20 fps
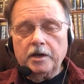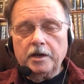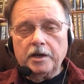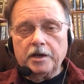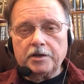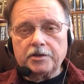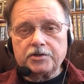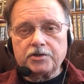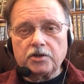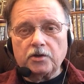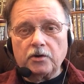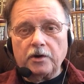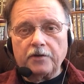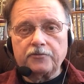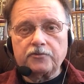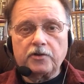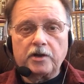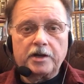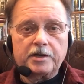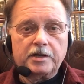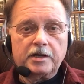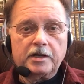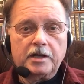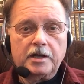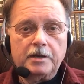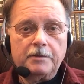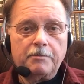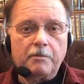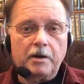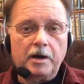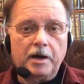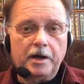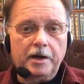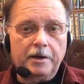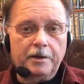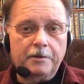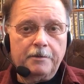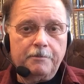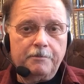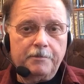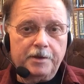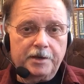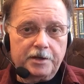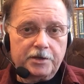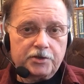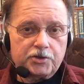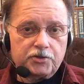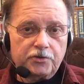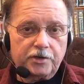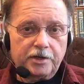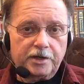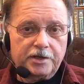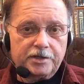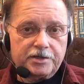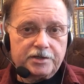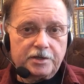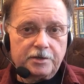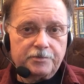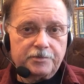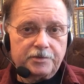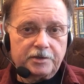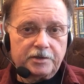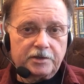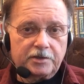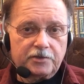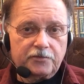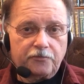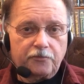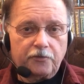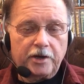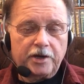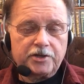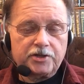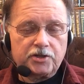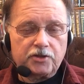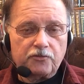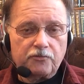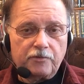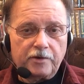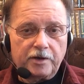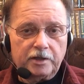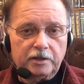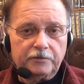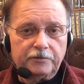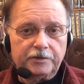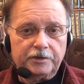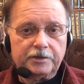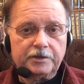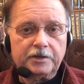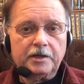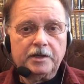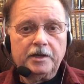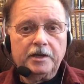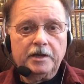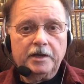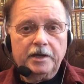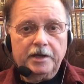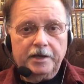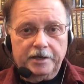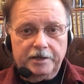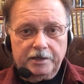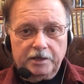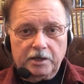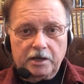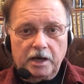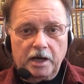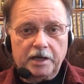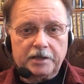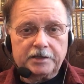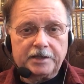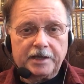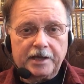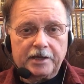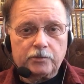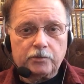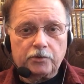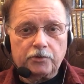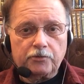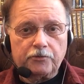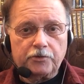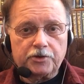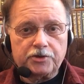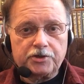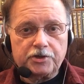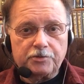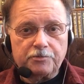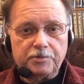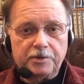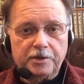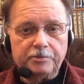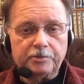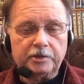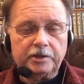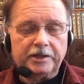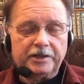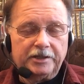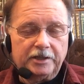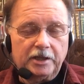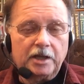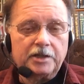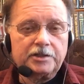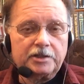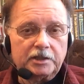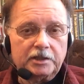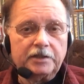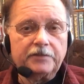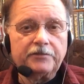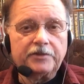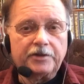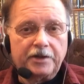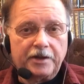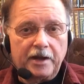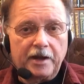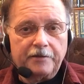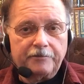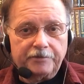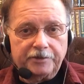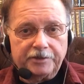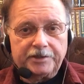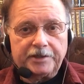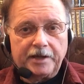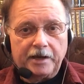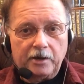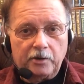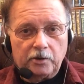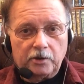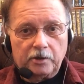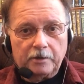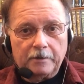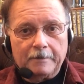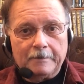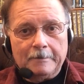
And so I've tried to keep my ministry as something that's fresh and relevant and in contact with Christian people, and not to live in an ivory tower.